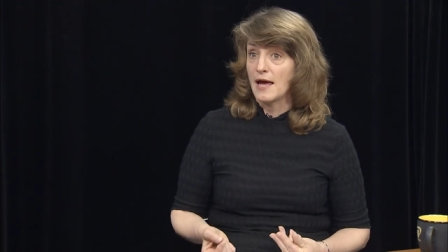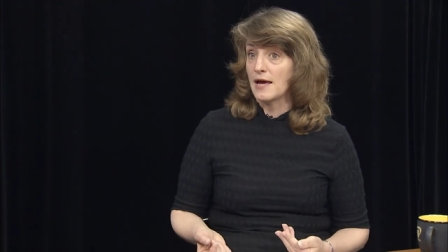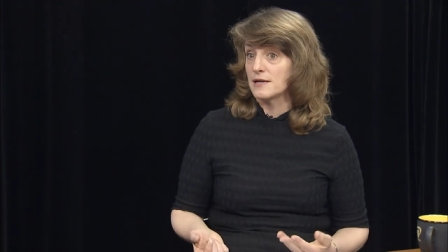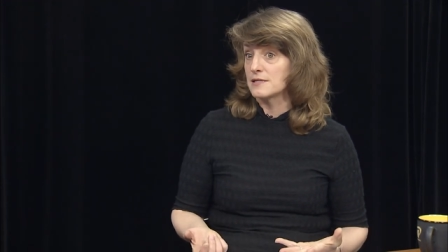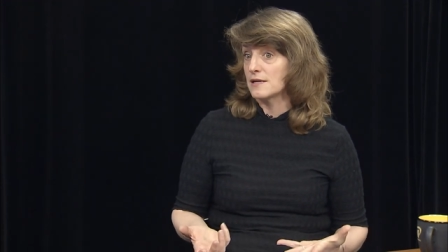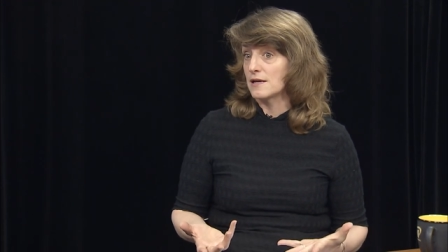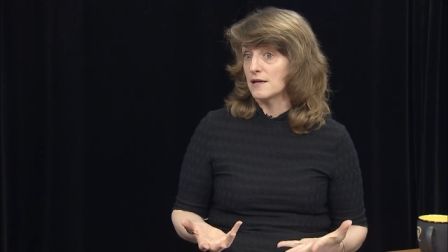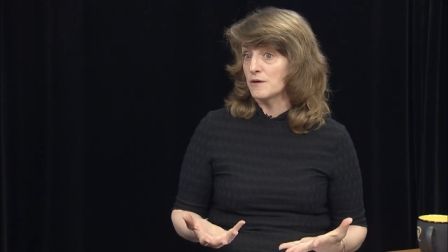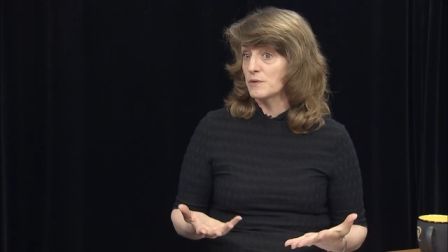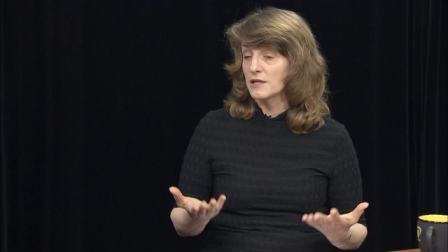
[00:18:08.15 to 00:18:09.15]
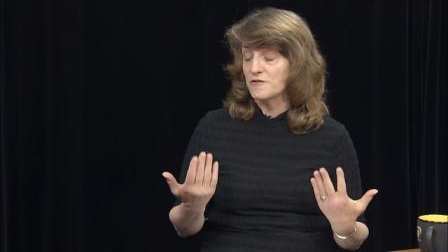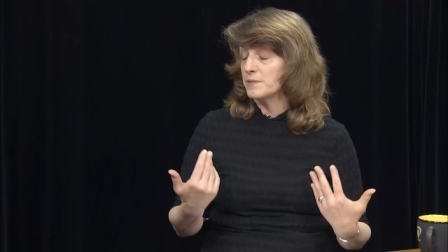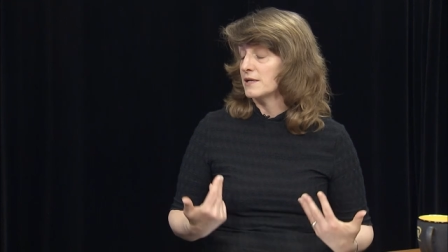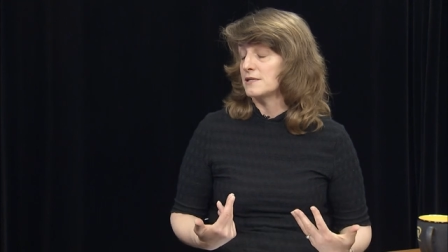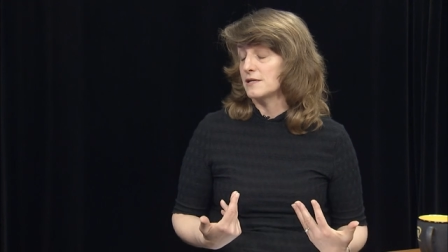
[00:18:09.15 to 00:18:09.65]
And it would leave
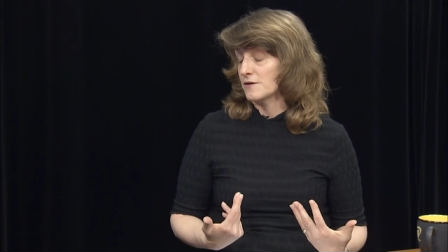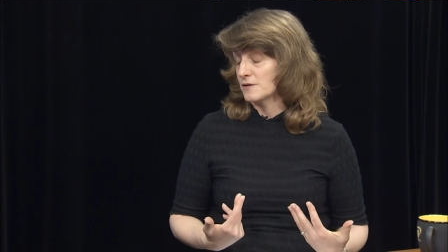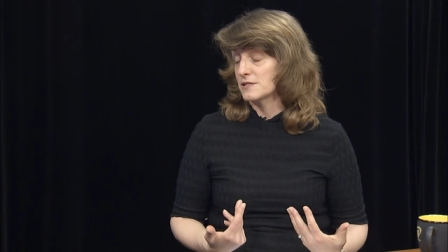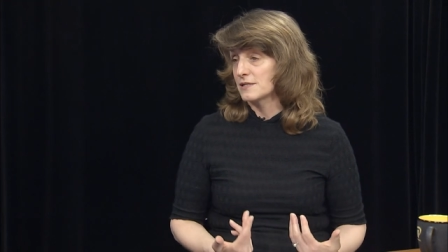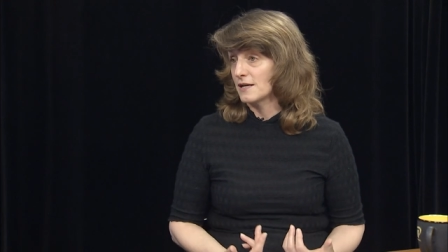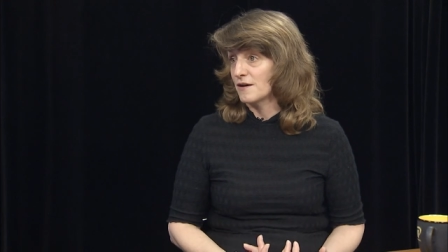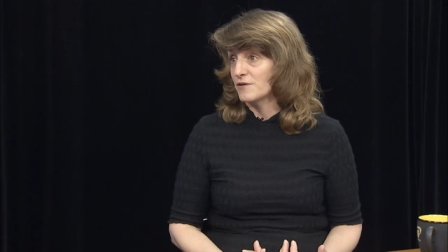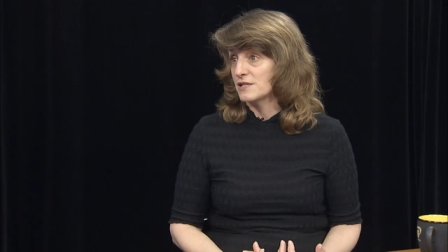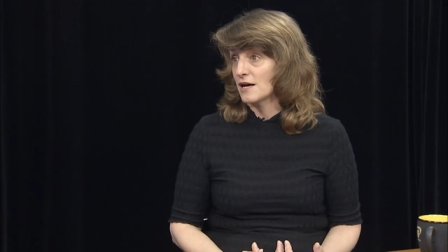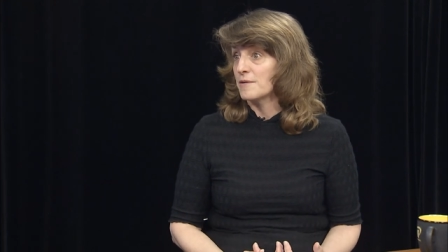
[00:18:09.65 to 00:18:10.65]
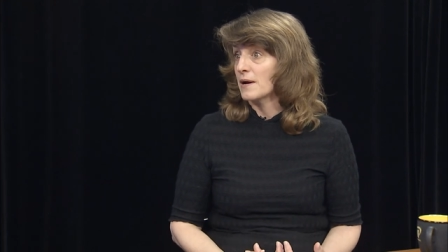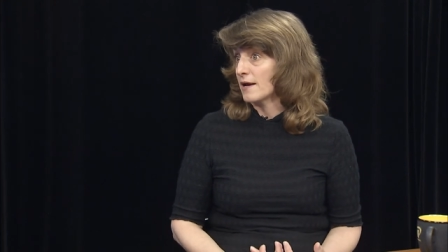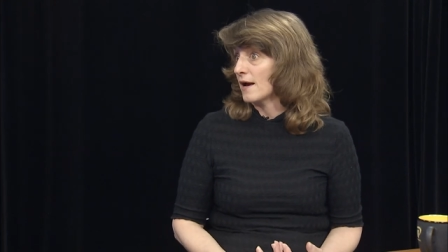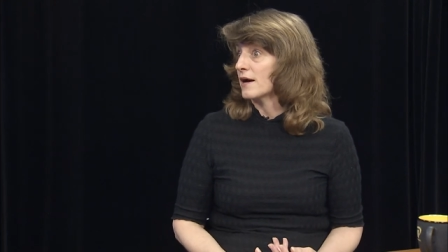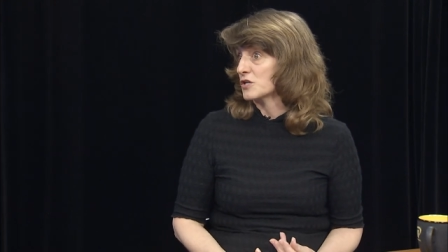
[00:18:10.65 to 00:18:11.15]
me in tears oh, every oh, yeah. time
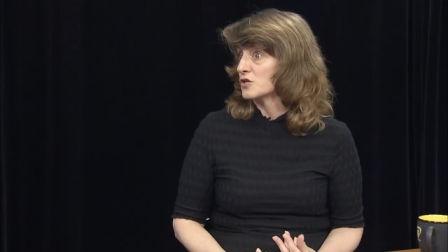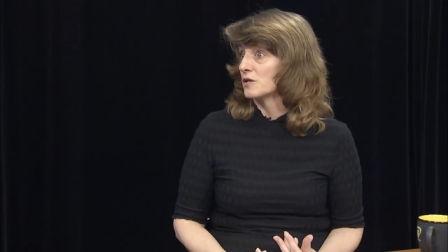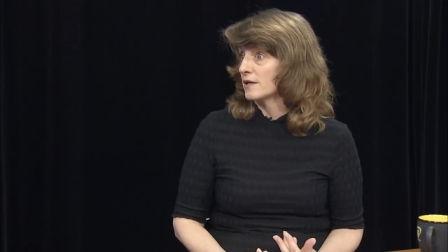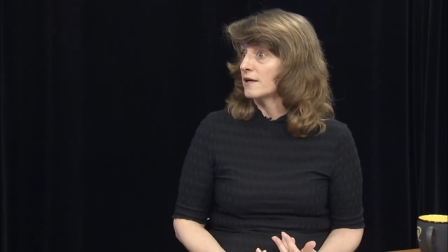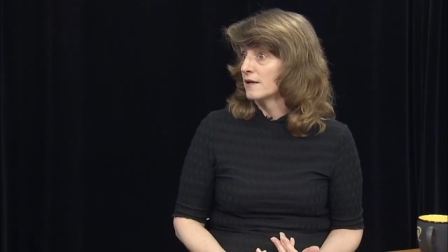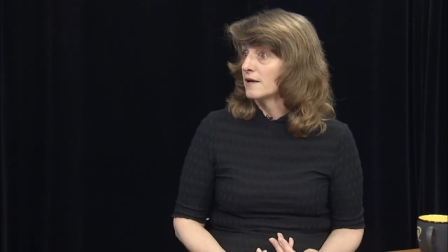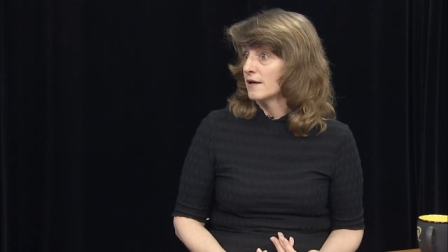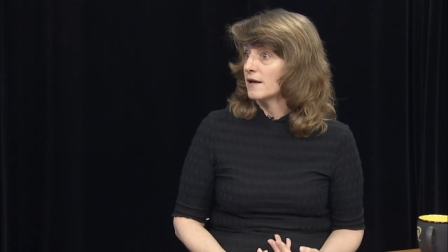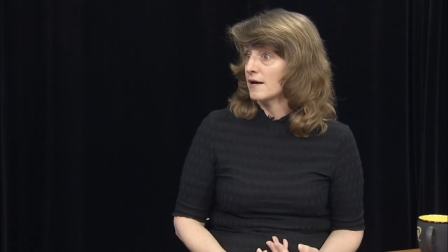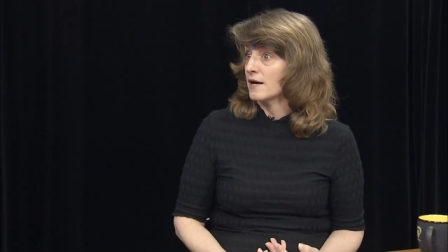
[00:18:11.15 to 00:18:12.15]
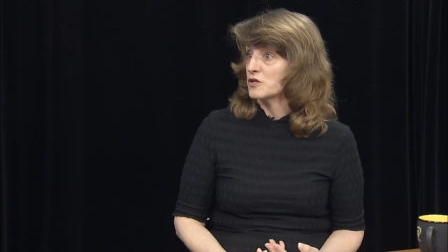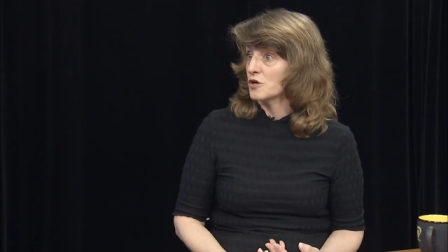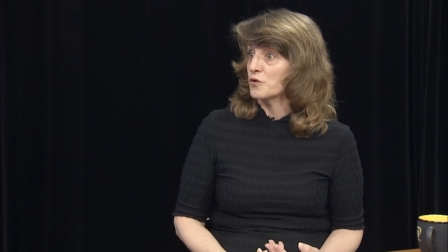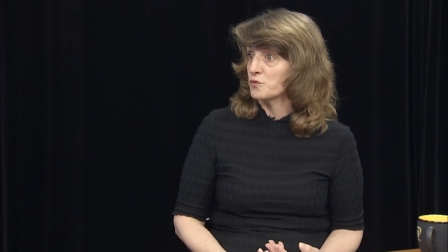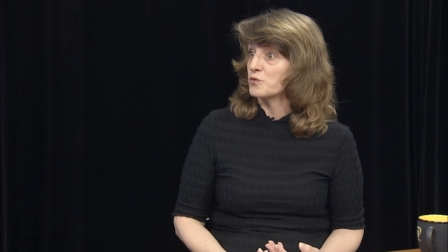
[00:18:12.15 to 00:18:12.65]
I actually had to
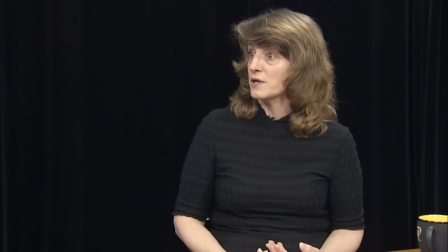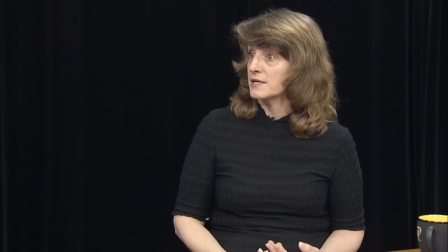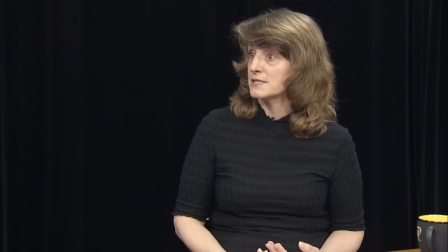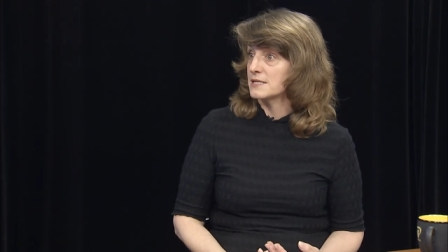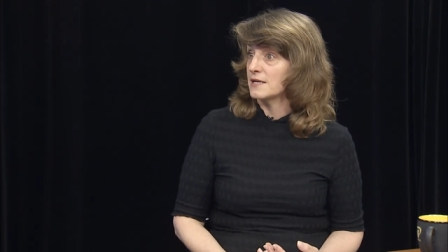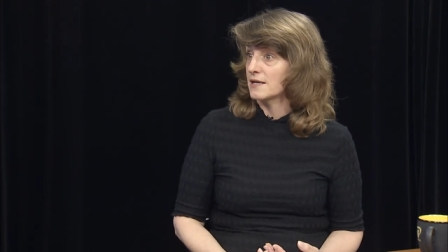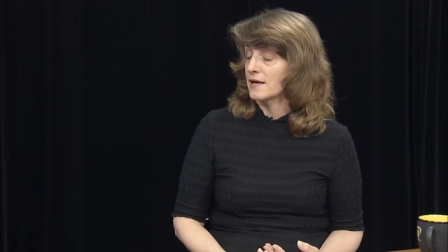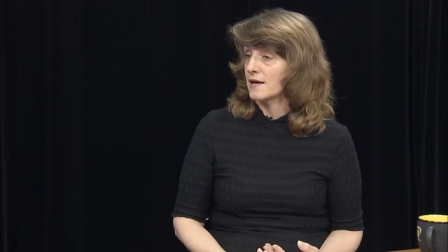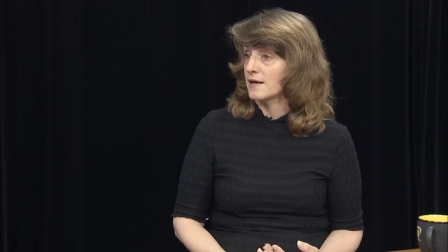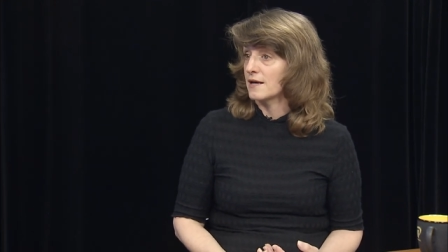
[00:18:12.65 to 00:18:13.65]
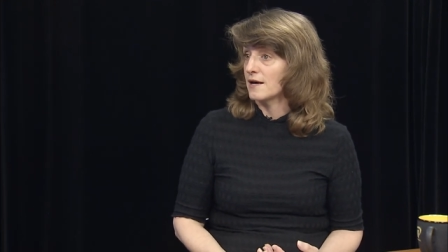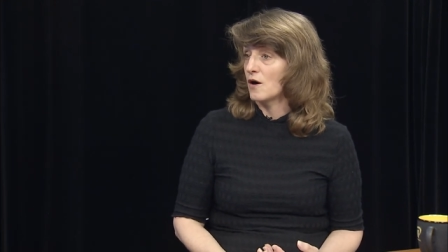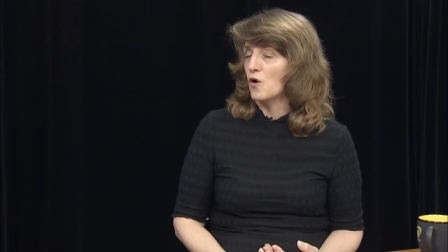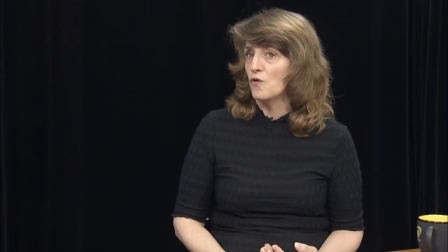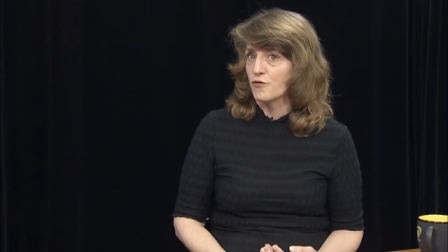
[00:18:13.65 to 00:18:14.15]
go through that scene again
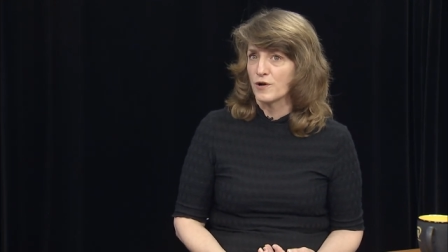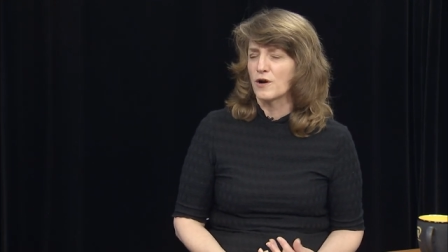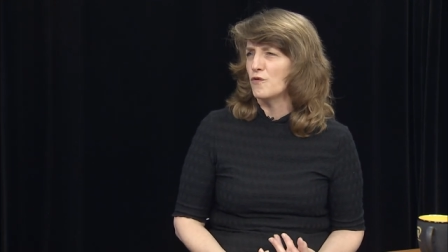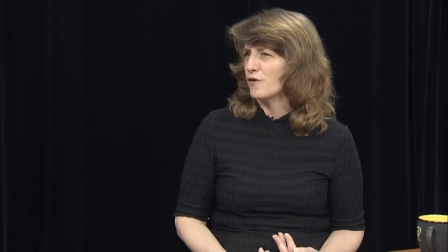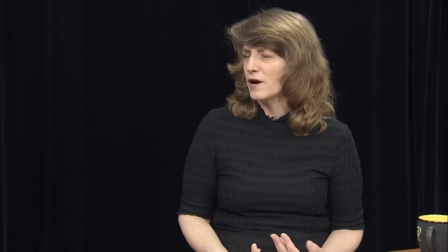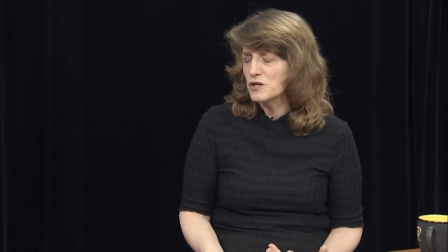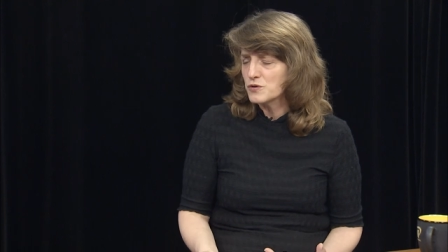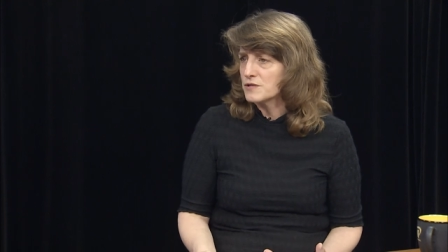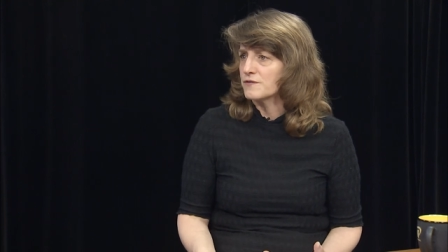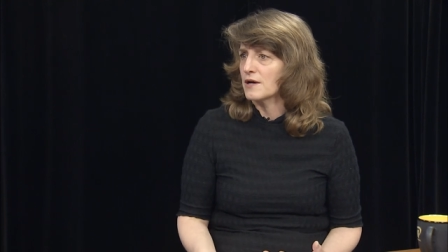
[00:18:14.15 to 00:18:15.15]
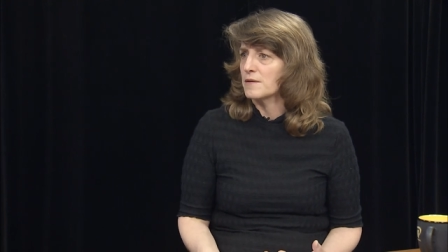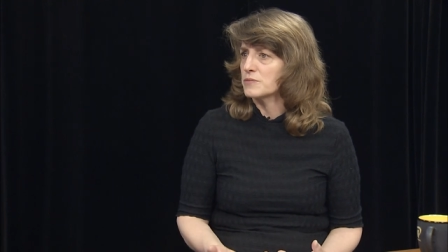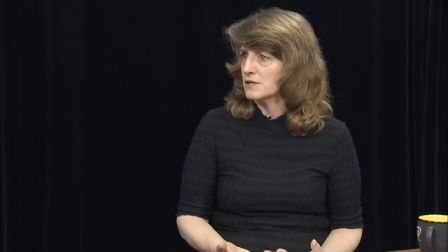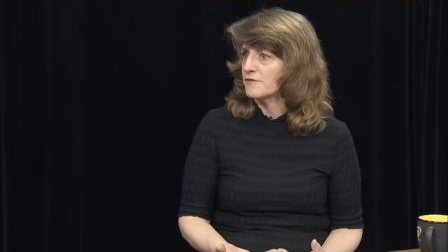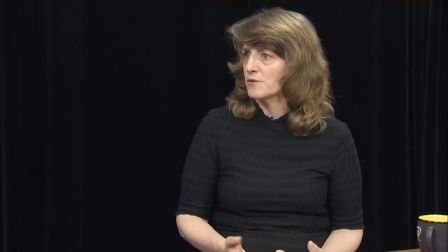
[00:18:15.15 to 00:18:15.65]
over and over hundreds of
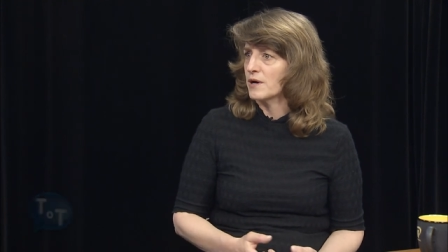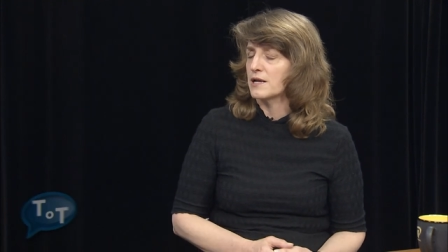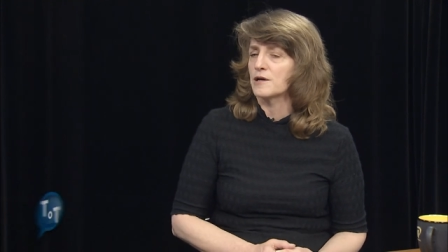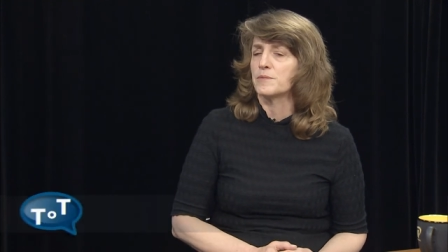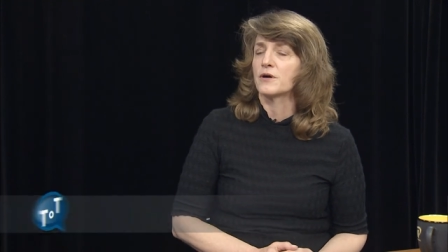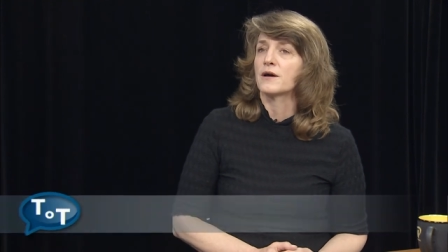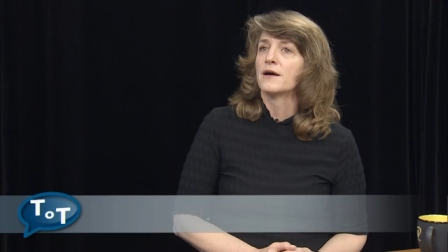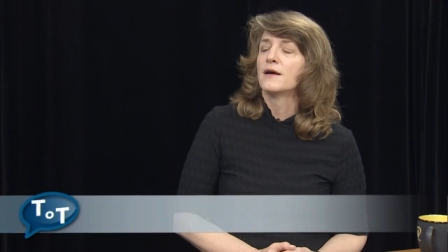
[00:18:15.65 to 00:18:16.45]
times if you're writing a book.